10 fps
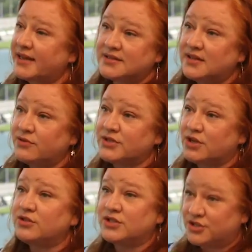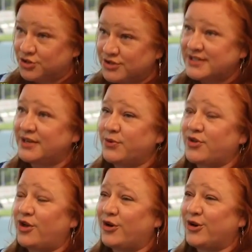excellent results, as you'll see with
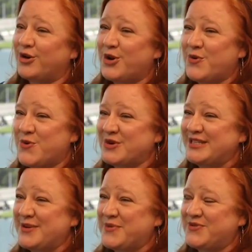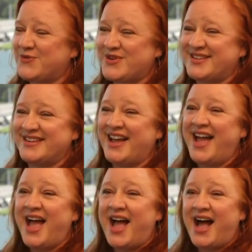all our awards that we've won.
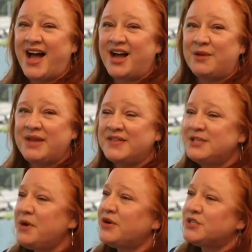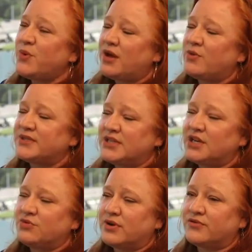And this marries well with
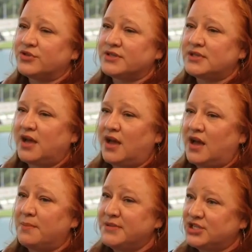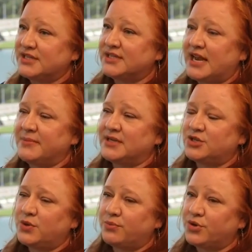Singing River's mission statement
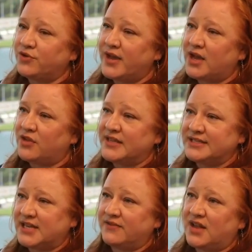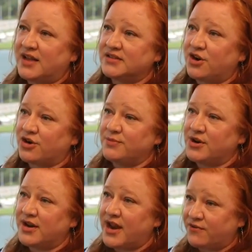to improve health and save lives in our
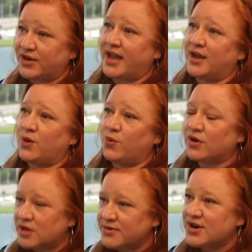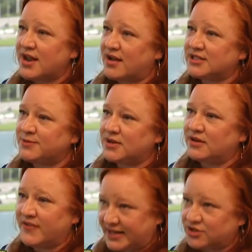community every day. We're a community hospital,
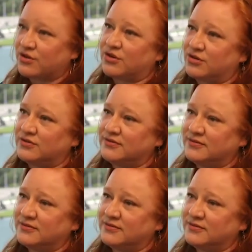and that's our goal.